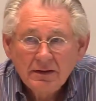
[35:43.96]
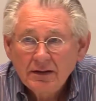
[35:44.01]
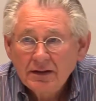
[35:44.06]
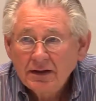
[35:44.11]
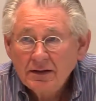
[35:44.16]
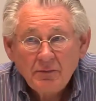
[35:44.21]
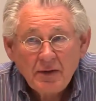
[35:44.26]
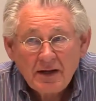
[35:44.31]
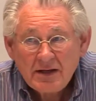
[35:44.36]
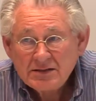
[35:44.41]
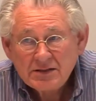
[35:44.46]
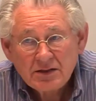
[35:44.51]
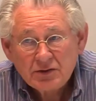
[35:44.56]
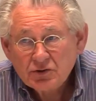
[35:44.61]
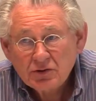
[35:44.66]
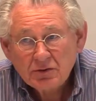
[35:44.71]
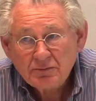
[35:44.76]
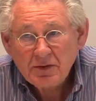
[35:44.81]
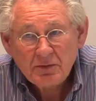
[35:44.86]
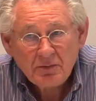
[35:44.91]
in ways that
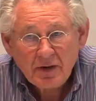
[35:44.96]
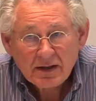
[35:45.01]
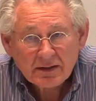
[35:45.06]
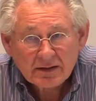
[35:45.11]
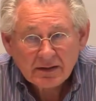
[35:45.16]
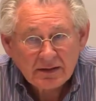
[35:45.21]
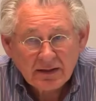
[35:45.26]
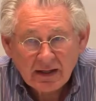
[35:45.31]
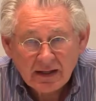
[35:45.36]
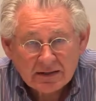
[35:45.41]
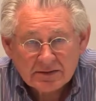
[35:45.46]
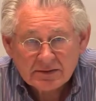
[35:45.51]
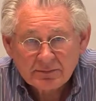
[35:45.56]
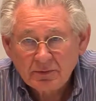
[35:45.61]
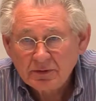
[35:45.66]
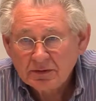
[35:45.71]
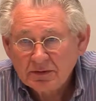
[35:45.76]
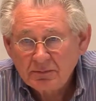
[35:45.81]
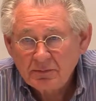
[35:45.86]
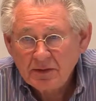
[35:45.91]
should be
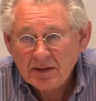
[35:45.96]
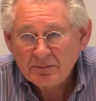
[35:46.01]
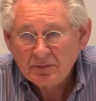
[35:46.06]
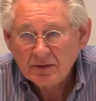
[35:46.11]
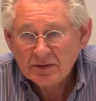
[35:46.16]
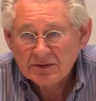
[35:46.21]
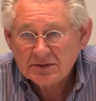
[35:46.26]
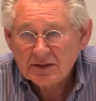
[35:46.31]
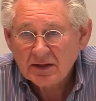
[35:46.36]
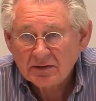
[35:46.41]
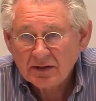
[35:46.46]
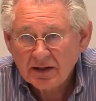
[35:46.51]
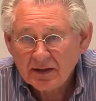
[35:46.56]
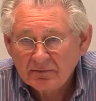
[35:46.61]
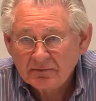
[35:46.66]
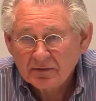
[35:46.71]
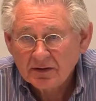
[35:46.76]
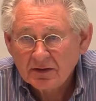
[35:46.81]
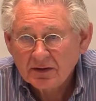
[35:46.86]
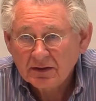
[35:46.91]
recognizable to people in South
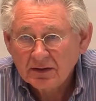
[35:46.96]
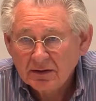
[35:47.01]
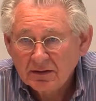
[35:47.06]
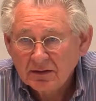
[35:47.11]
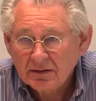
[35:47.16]
Africa